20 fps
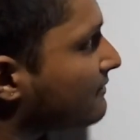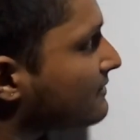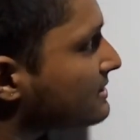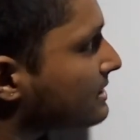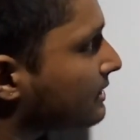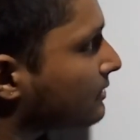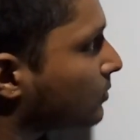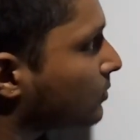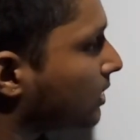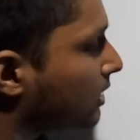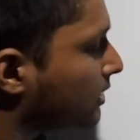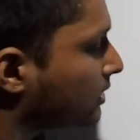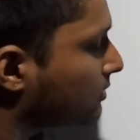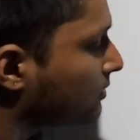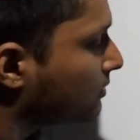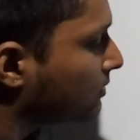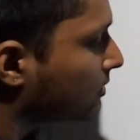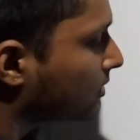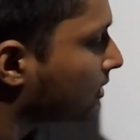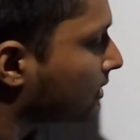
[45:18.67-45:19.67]
is equal
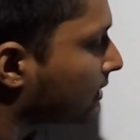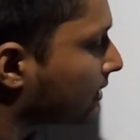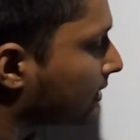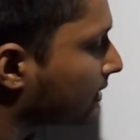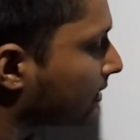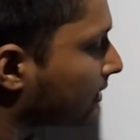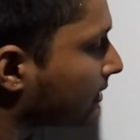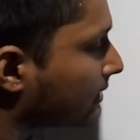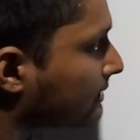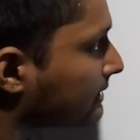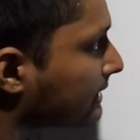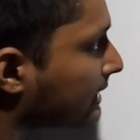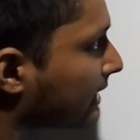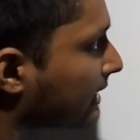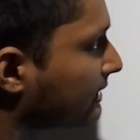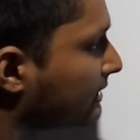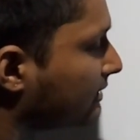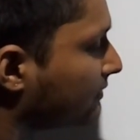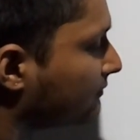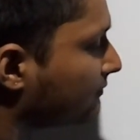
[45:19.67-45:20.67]
to
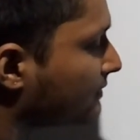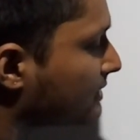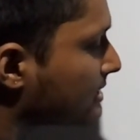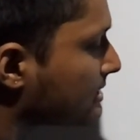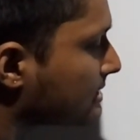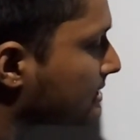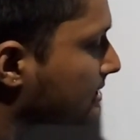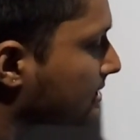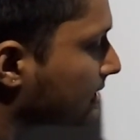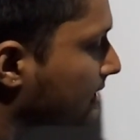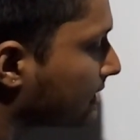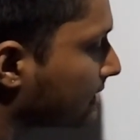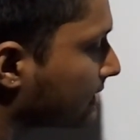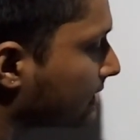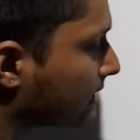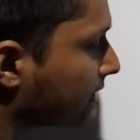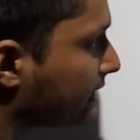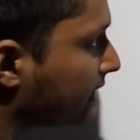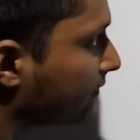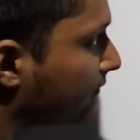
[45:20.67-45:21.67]
tan inverse
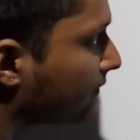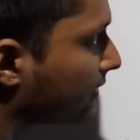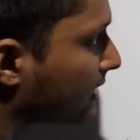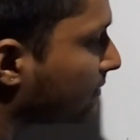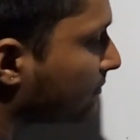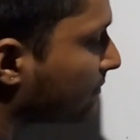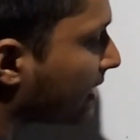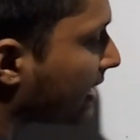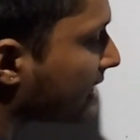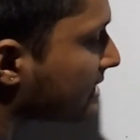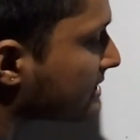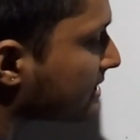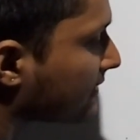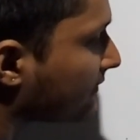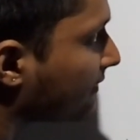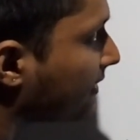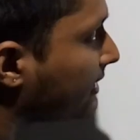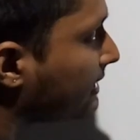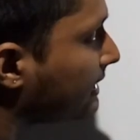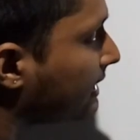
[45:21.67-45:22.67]
31 by
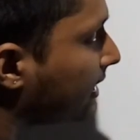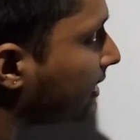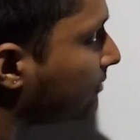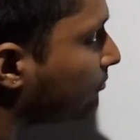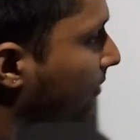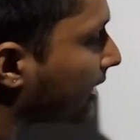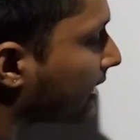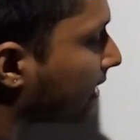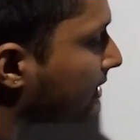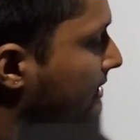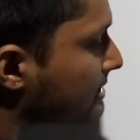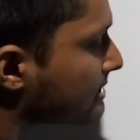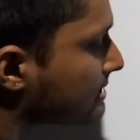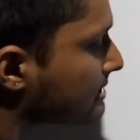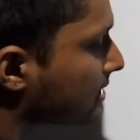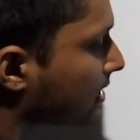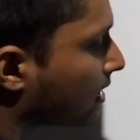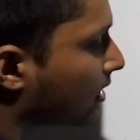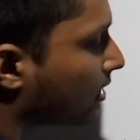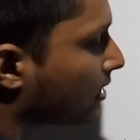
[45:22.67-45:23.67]
17
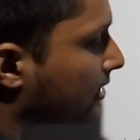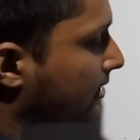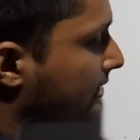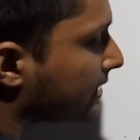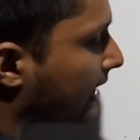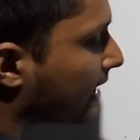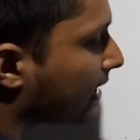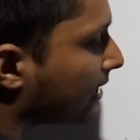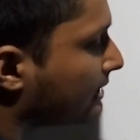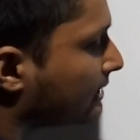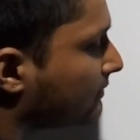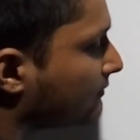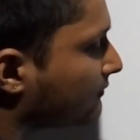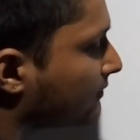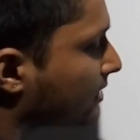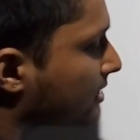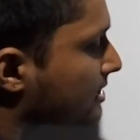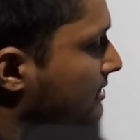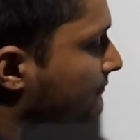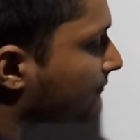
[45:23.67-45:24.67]
minus tan
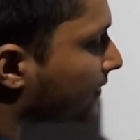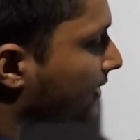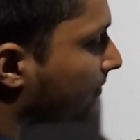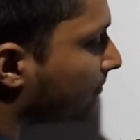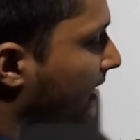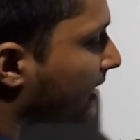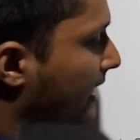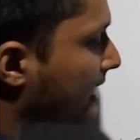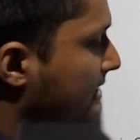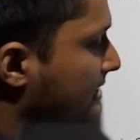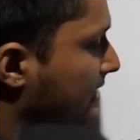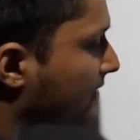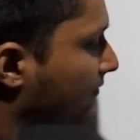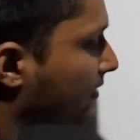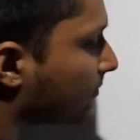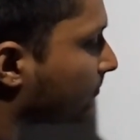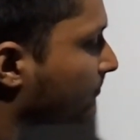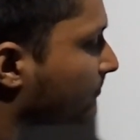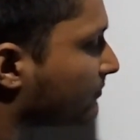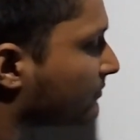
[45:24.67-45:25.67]
inverse 1 by
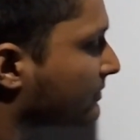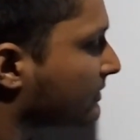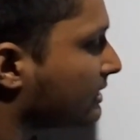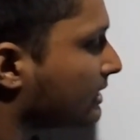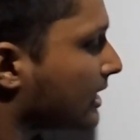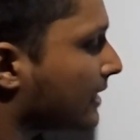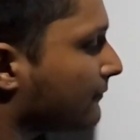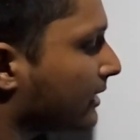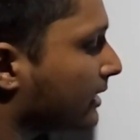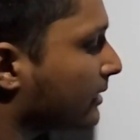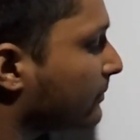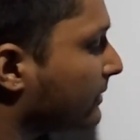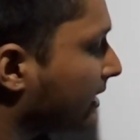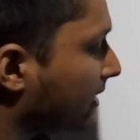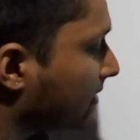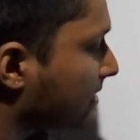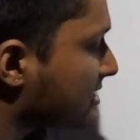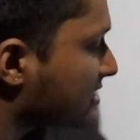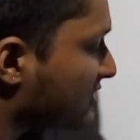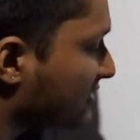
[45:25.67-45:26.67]
7. Now I'll
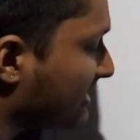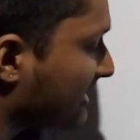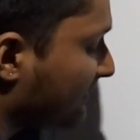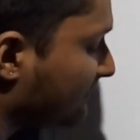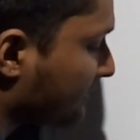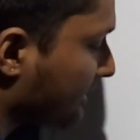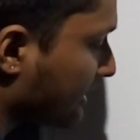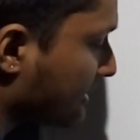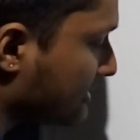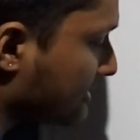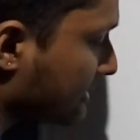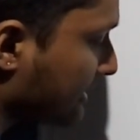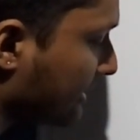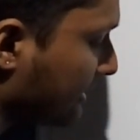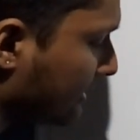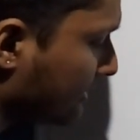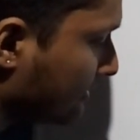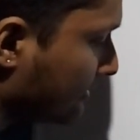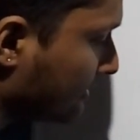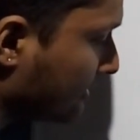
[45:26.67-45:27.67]
bring this to the left hand
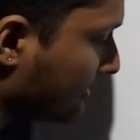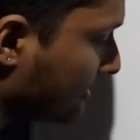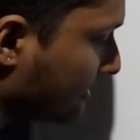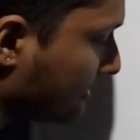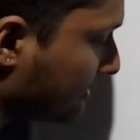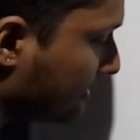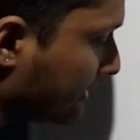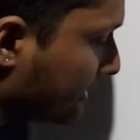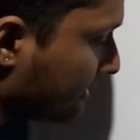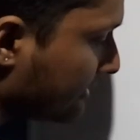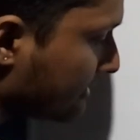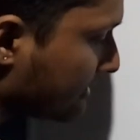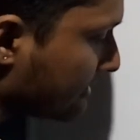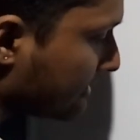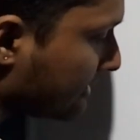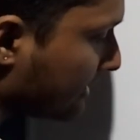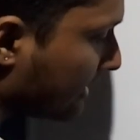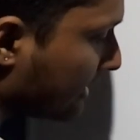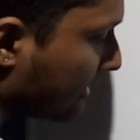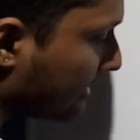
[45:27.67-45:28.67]
side. That
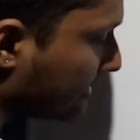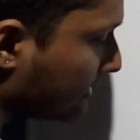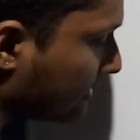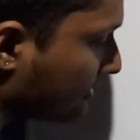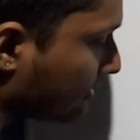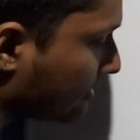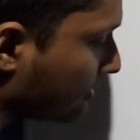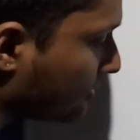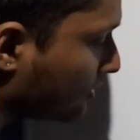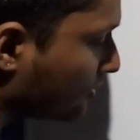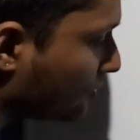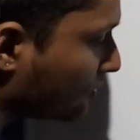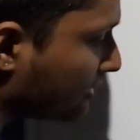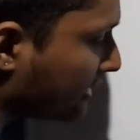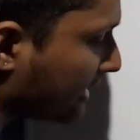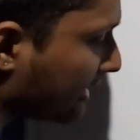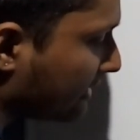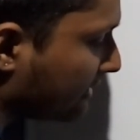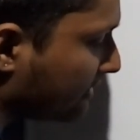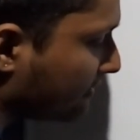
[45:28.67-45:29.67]
is 2
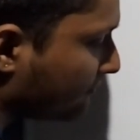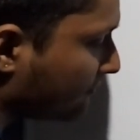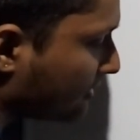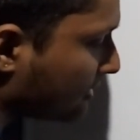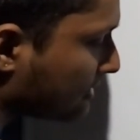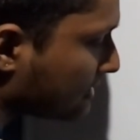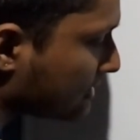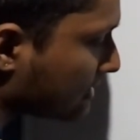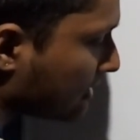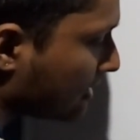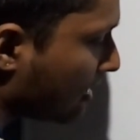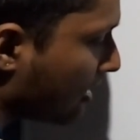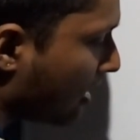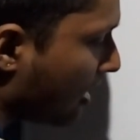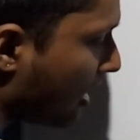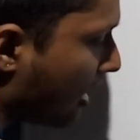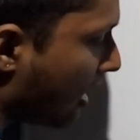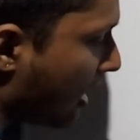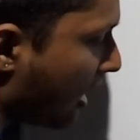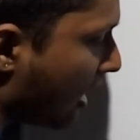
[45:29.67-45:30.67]
tan inverse
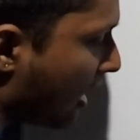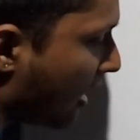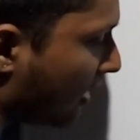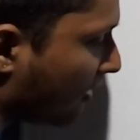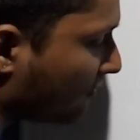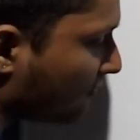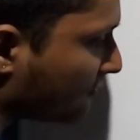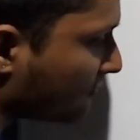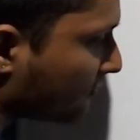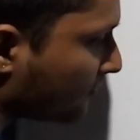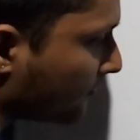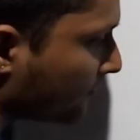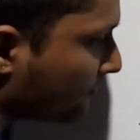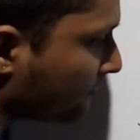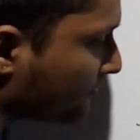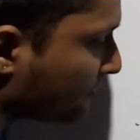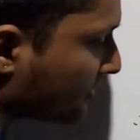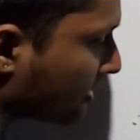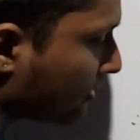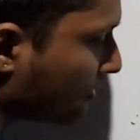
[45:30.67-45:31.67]
half
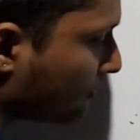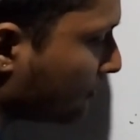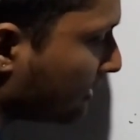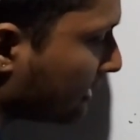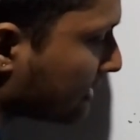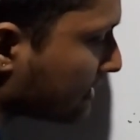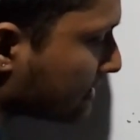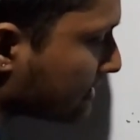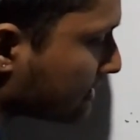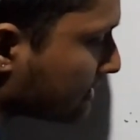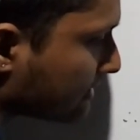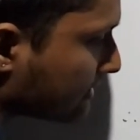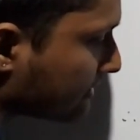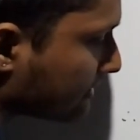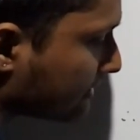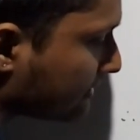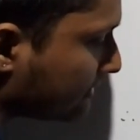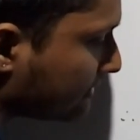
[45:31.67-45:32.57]
plus